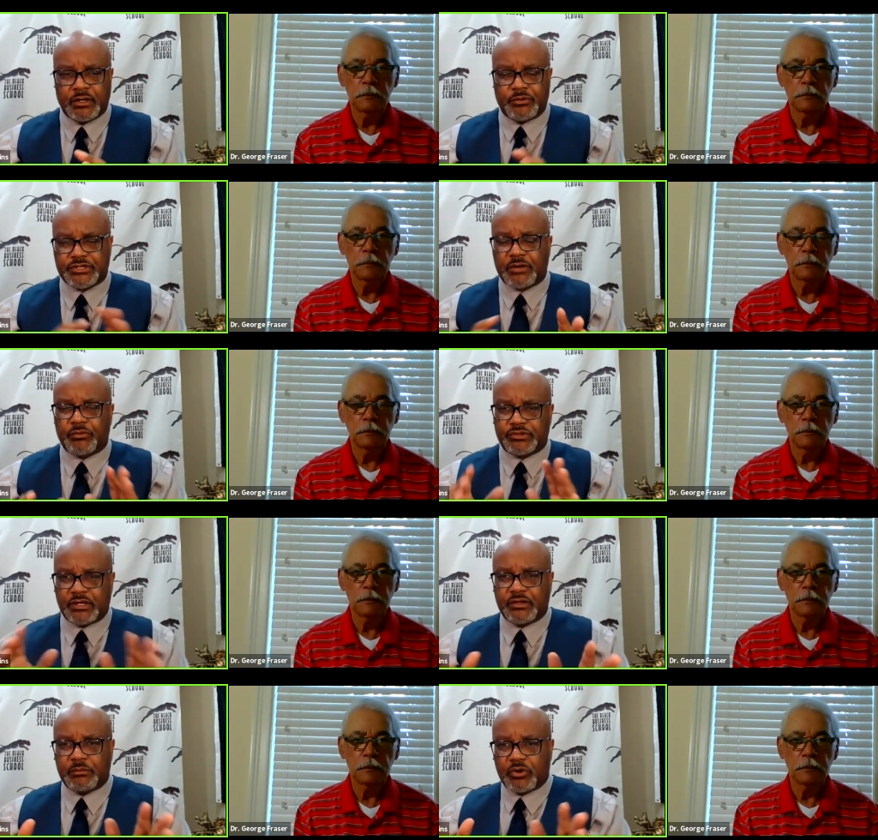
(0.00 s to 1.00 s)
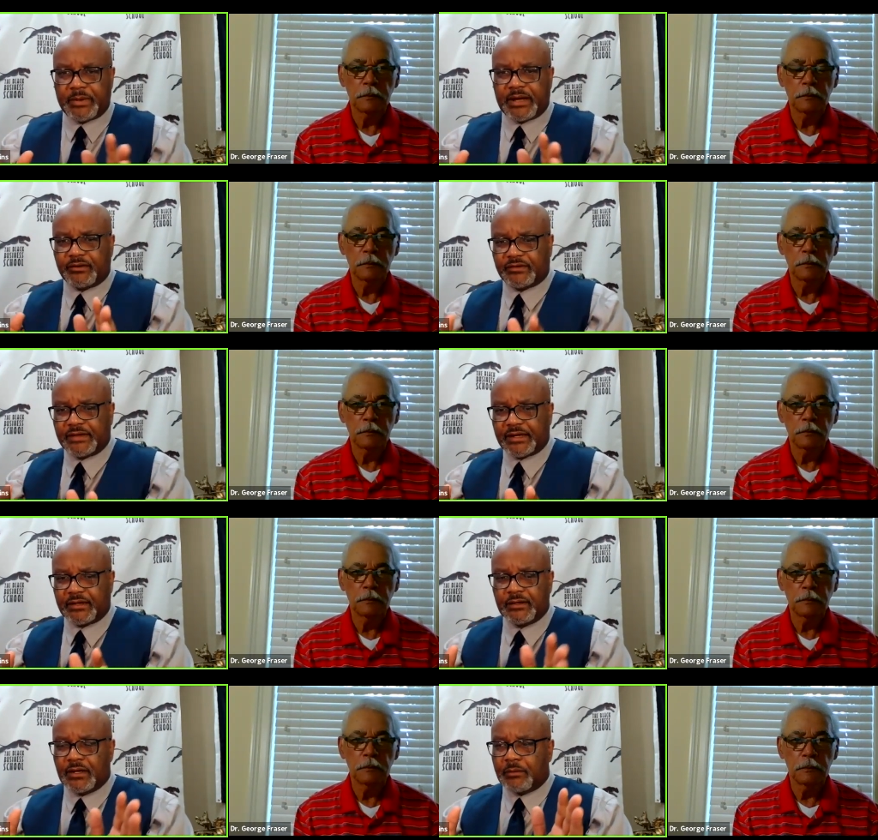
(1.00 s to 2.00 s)
Speaker 1: which I will tell you more about in a second.
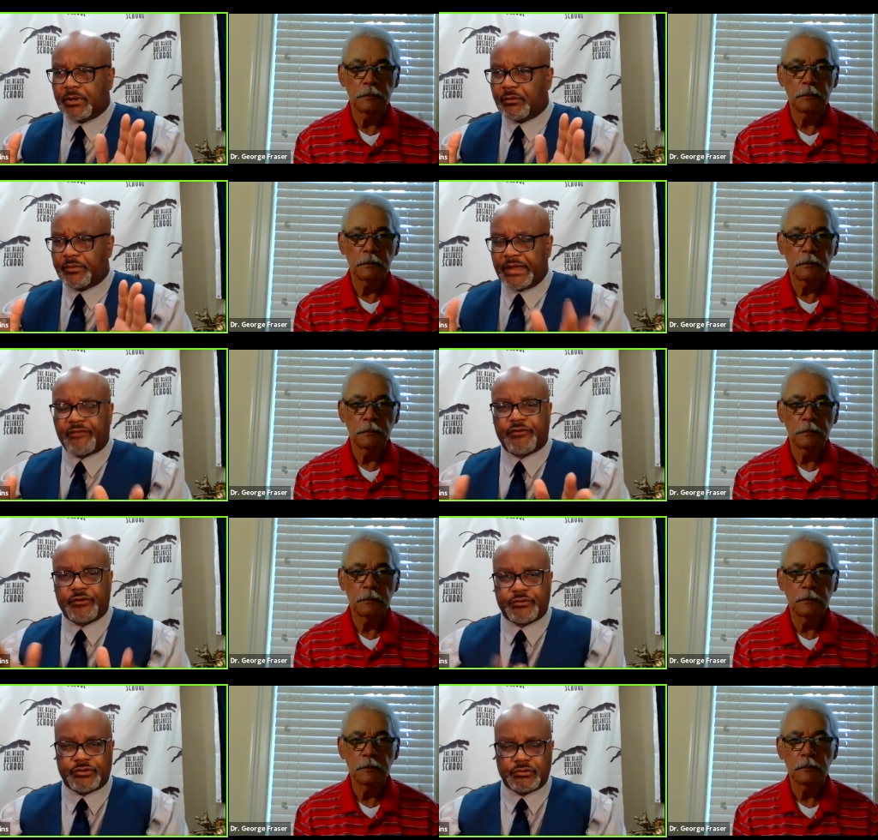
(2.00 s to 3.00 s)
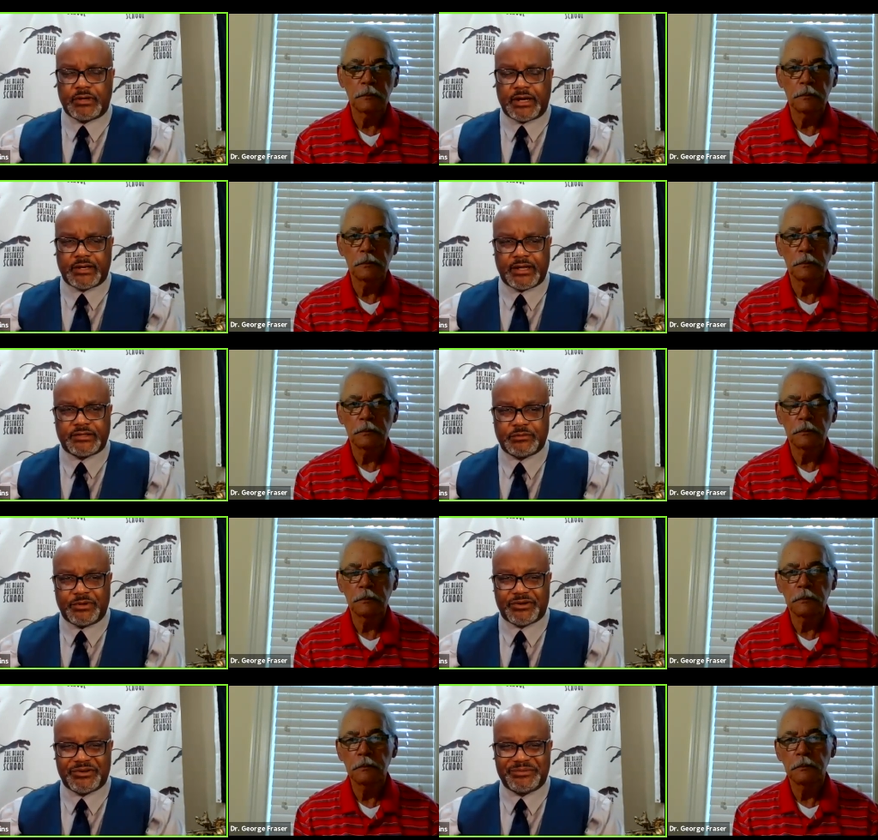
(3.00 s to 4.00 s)
But without further ado, I'd like to
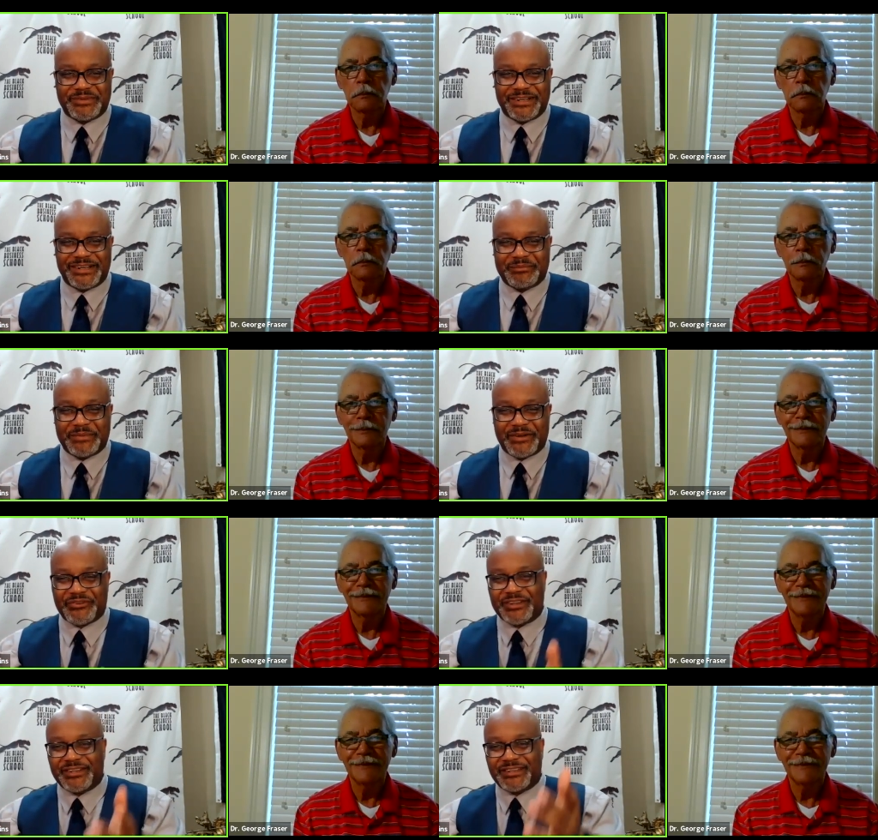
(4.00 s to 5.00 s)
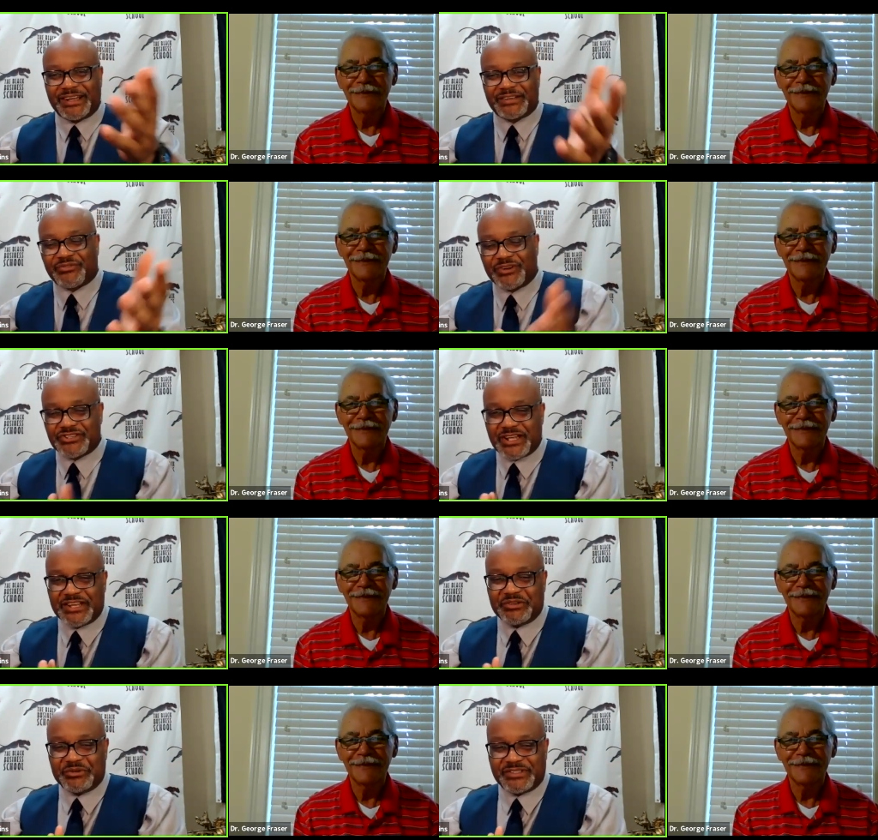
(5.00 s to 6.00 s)
welcome my friend, Dr. Fraser.
Speaker 2: How are you
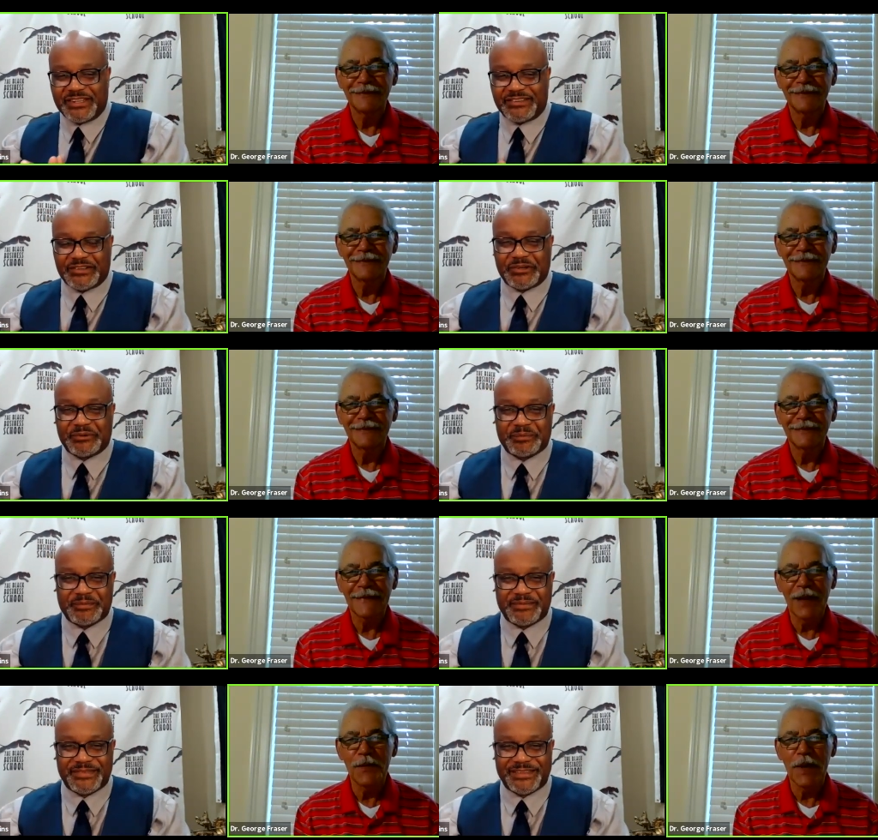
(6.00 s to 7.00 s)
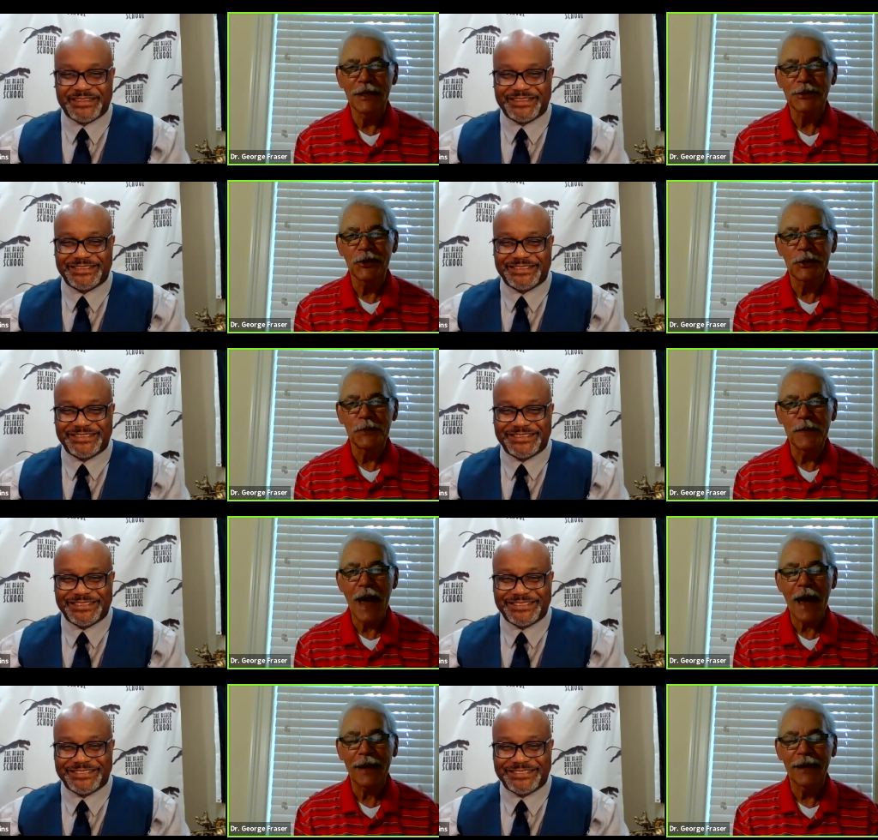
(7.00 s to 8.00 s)
doing today, sir? Hey, man, it's good to be
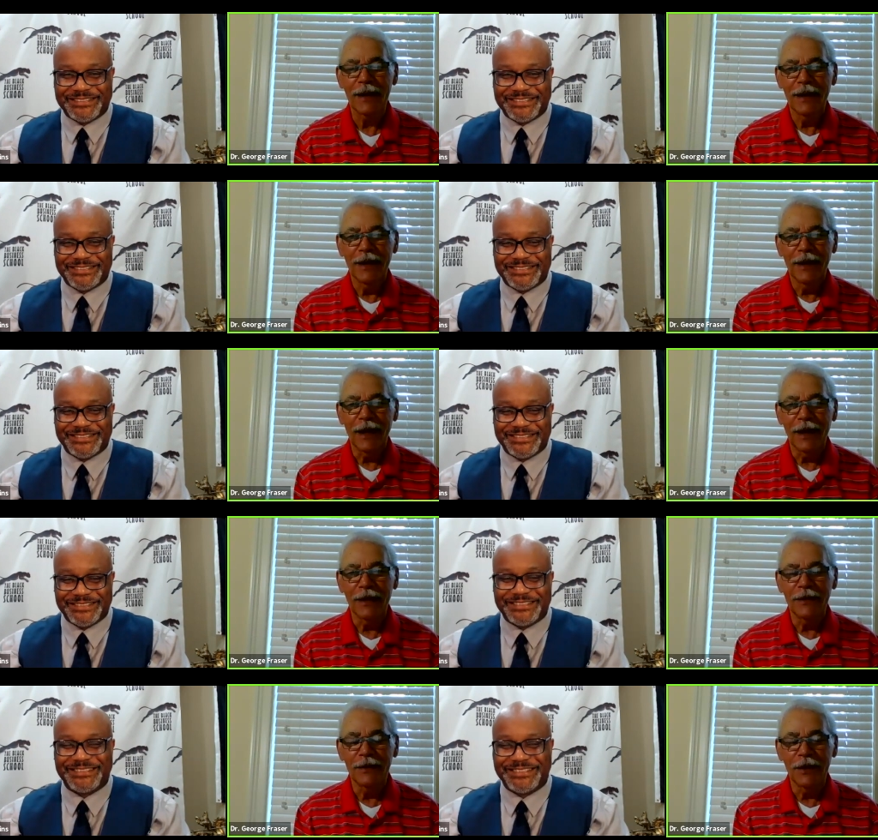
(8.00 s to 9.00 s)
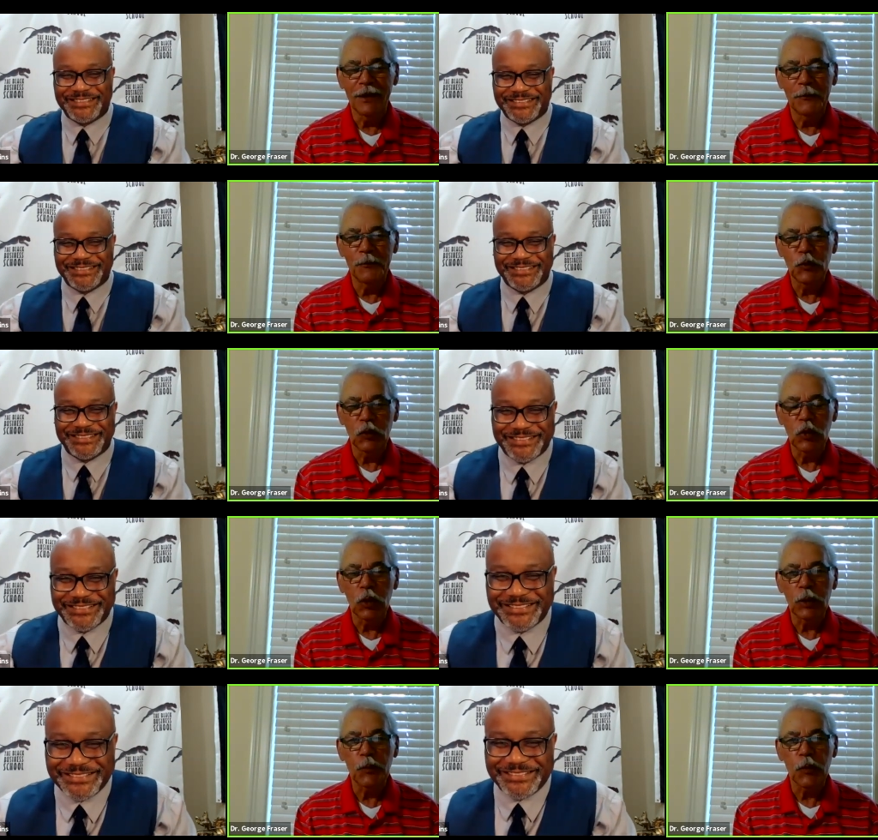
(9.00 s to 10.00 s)
back. And you're the
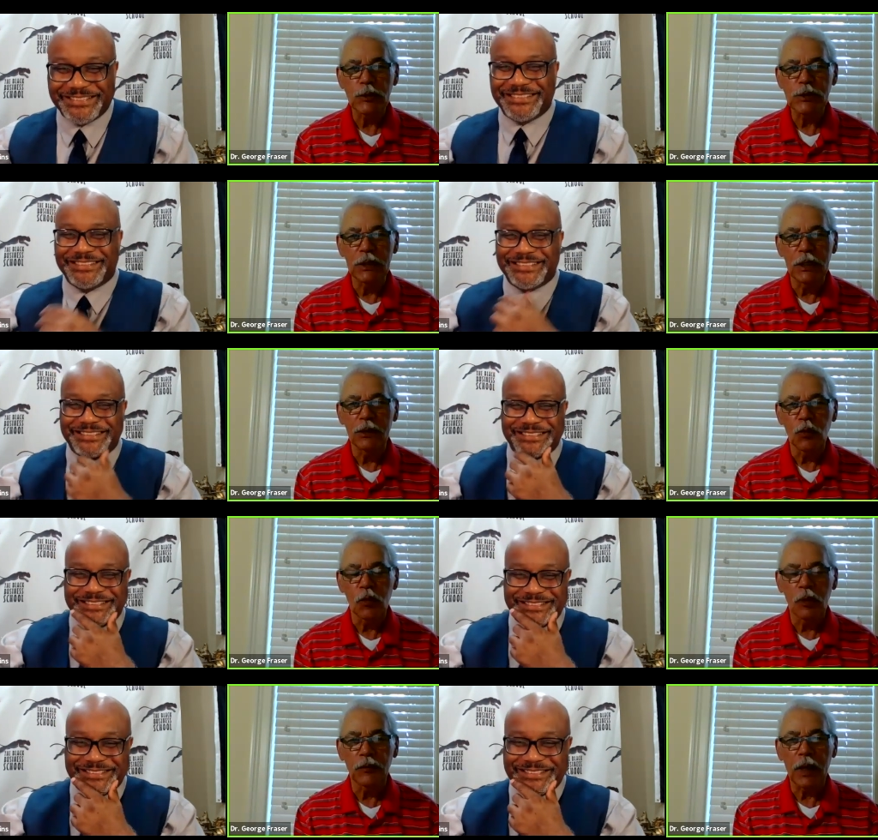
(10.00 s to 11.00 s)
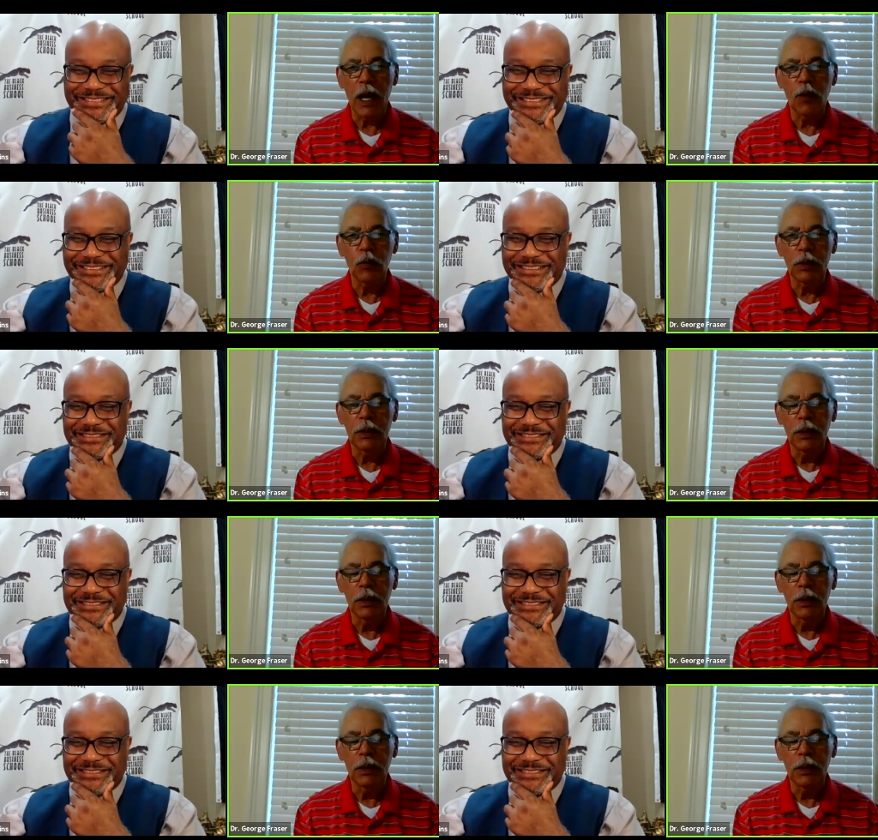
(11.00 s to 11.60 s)
only person in the world that I would